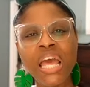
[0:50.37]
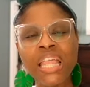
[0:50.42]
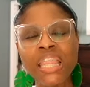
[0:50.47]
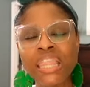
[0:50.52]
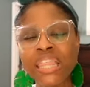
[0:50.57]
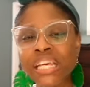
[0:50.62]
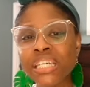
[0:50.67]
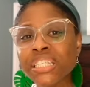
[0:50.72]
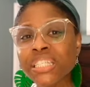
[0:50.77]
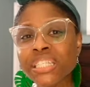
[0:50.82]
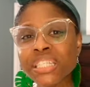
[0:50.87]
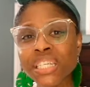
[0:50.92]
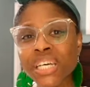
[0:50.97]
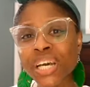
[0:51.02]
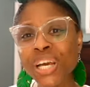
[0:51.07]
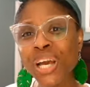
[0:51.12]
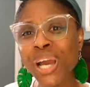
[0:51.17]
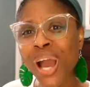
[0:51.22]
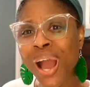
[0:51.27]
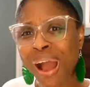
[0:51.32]
this is
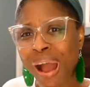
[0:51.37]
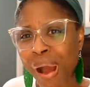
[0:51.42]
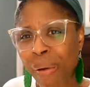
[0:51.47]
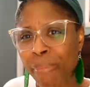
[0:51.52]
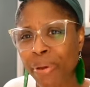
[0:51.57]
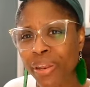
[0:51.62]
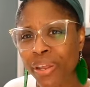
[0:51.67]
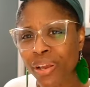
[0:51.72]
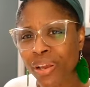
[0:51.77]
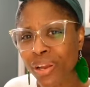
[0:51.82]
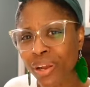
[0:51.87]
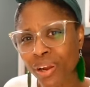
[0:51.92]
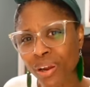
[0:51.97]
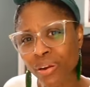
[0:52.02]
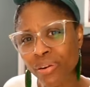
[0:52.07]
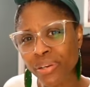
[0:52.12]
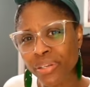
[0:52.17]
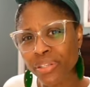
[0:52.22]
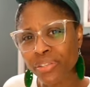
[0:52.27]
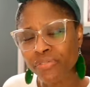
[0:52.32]
a common
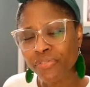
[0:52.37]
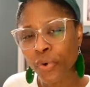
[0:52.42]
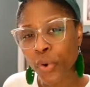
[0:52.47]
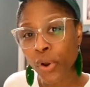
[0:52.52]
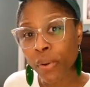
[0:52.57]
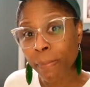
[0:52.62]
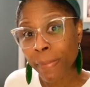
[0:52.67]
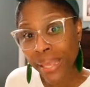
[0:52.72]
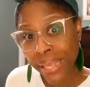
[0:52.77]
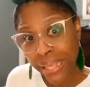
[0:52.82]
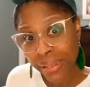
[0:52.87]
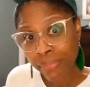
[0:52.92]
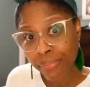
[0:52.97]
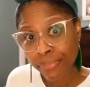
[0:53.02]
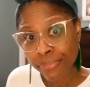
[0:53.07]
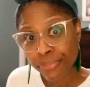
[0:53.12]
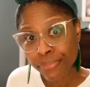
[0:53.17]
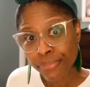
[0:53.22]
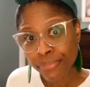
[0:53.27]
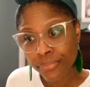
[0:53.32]
occurrence for me.
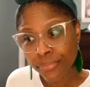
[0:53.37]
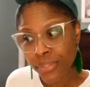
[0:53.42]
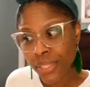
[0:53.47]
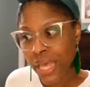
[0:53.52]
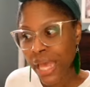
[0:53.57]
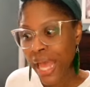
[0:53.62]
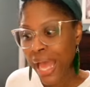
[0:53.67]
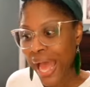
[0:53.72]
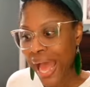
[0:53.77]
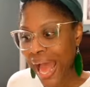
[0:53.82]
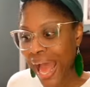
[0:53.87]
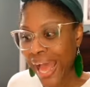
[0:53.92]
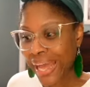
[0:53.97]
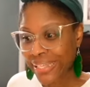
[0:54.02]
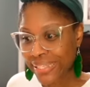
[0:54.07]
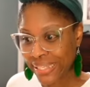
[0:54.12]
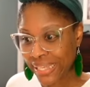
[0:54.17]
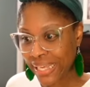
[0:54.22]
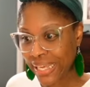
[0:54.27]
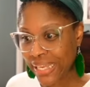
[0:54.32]

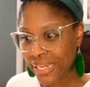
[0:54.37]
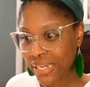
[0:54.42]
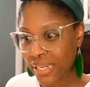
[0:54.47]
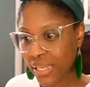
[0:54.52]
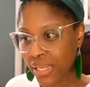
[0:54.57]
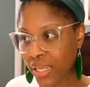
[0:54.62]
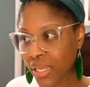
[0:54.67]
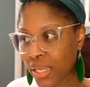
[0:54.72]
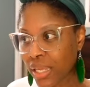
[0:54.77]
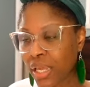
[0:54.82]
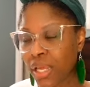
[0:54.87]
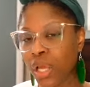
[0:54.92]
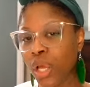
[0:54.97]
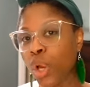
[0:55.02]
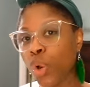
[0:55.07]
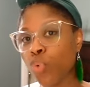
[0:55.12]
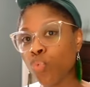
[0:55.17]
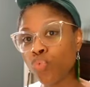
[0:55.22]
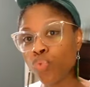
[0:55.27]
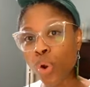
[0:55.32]
As in
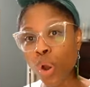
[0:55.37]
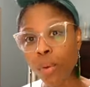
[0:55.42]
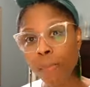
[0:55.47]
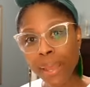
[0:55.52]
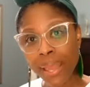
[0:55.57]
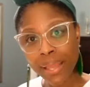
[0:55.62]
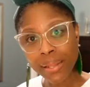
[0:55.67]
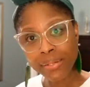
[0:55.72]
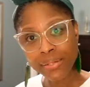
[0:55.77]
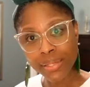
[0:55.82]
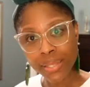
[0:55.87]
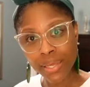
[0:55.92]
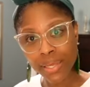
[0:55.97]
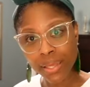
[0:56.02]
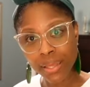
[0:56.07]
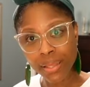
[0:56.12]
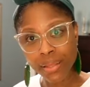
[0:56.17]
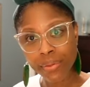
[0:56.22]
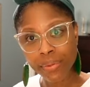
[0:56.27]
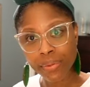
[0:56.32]

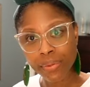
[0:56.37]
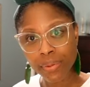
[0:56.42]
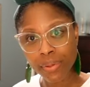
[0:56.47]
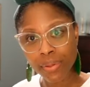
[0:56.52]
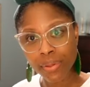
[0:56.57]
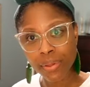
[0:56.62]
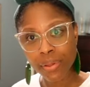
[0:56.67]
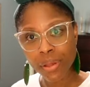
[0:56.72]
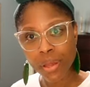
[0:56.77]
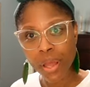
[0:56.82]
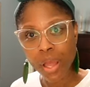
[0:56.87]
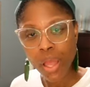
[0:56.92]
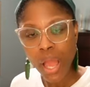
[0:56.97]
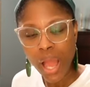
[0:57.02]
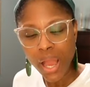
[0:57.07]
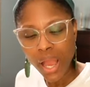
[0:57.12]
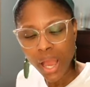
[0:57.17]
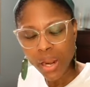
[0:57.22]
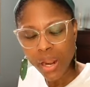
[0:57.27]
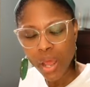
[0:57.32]
romantic.
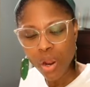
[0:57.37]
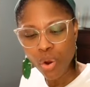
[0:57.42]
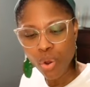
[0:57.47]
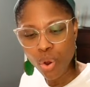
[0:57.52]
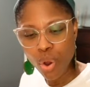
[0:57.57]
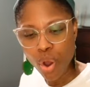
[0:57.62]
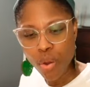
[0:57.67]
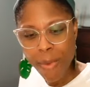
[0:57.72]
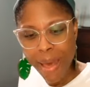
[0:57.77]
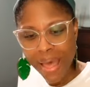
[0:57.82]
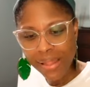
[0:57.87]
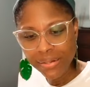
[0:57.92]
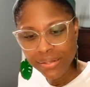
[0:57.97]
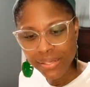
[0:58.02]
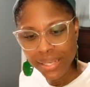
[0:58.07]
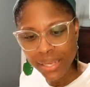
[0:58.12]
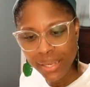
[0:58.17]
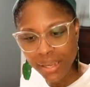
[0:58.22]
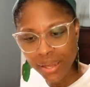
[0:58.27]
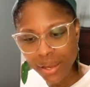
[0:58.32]
I got a
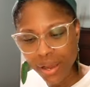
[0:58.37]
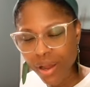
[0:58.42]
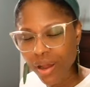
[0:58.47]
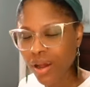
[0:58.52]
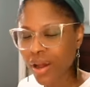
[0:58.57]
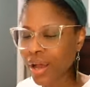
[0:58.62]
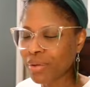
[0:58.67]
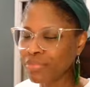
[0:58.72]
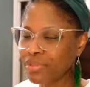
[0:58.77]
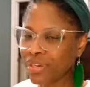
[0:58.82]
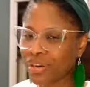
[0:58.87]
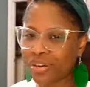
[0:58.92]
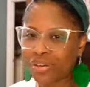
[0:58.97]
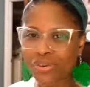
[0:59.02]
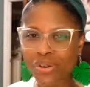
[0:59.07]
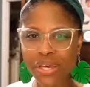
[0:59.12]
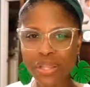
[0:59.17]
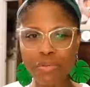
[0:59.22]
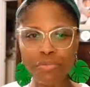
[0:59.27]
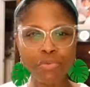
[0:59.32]
romantic call. I'm sorry, you
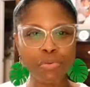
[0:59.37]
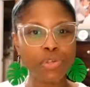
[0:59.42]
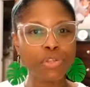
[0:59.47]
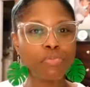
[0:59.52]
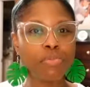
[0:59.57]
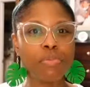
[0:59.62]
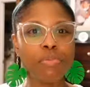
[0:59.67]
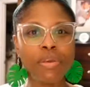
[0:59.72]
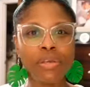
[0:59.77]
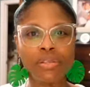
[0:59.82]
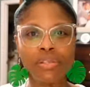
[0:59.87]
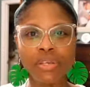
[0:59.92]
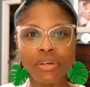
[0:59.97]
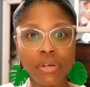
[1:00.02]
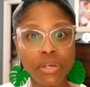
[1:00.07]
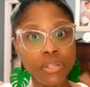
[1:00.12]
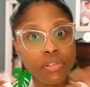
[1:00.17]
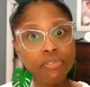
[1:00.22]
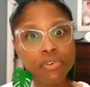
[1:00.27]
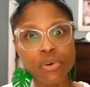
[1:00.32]
guys. I'm supposed to be being
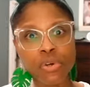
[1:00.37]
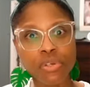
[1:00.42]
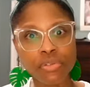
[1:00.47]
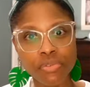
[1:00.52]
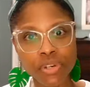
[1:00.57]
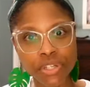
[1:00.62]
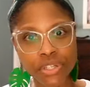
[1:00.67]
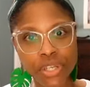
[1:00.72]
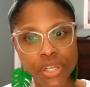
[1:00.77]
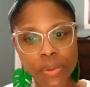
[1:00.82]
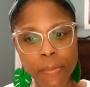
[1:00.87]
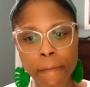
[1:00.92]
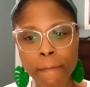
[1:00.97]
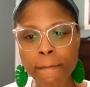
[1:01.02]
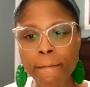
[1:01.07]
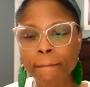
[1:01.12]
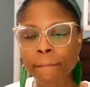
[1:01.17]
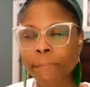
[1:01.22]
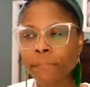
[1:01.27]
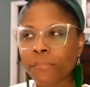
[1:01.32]
serious. Focus, Roshini.
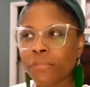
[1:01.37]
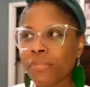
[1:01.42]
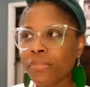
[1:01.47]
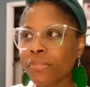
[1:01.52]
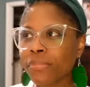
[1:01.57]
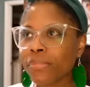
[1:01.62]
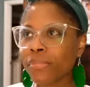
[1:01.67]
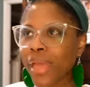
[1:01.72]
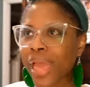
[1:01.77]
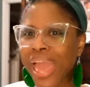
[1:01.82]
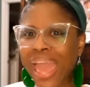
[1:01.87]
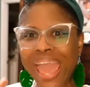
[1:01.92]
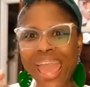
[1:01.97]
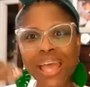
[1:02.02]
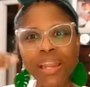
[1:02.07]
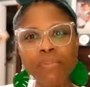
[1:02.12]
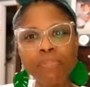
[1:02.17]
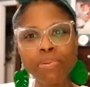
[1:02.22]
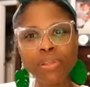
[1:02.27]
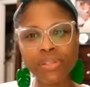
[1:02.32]

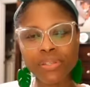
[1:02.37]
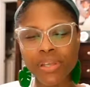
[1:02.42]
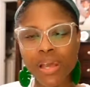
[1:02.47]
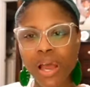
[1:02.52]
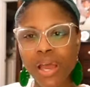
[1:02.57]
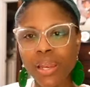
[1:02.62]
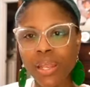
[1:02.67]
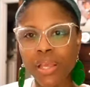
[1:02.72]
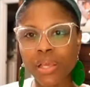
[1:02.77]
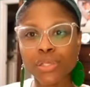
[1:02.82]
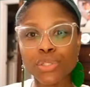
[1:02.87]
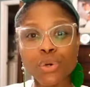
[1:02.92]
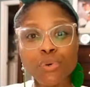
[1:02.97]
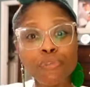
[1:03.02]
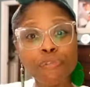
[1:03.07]
And platonic. So